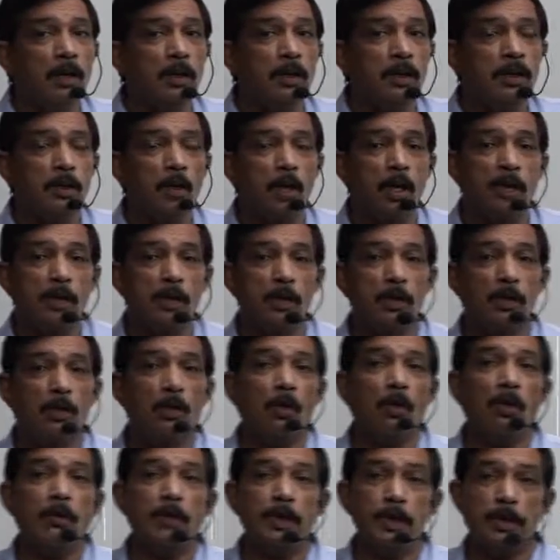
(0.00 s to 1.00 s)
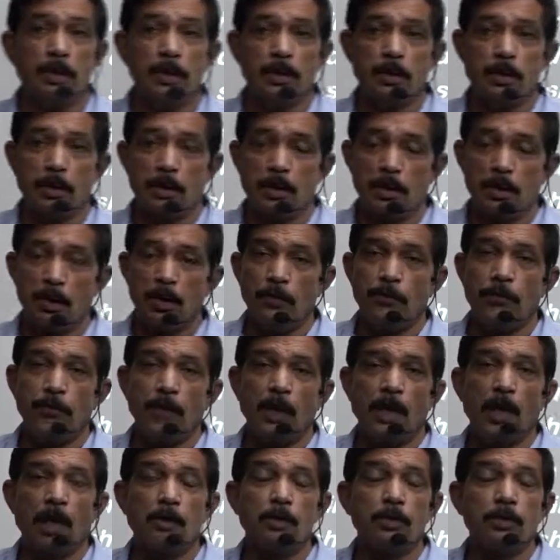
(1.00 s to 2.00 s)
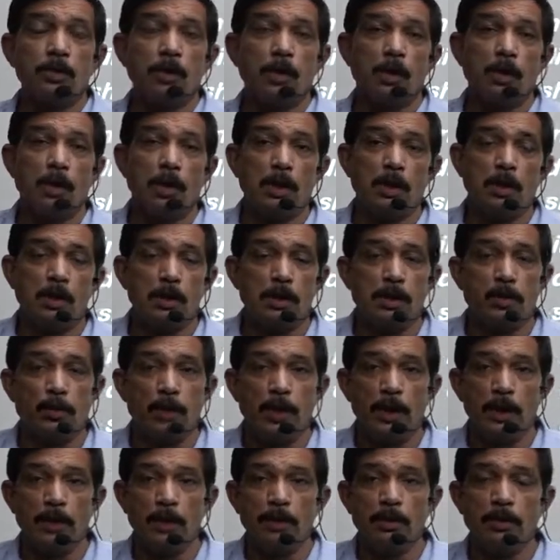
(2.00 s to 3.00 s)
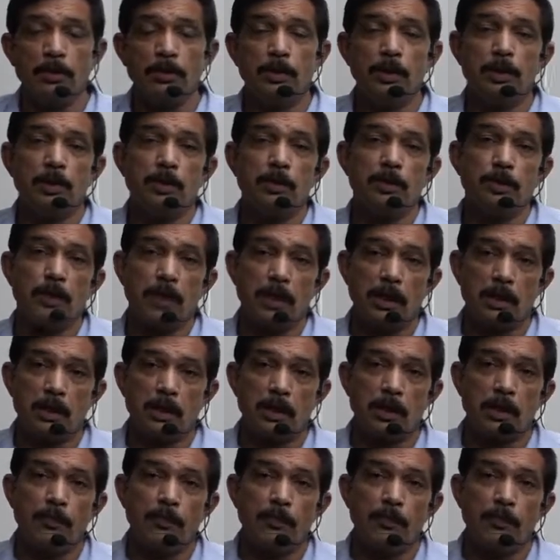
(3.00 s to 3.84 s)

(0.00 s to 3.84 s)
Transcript: taught obedience, if we have taught discipline to these pets,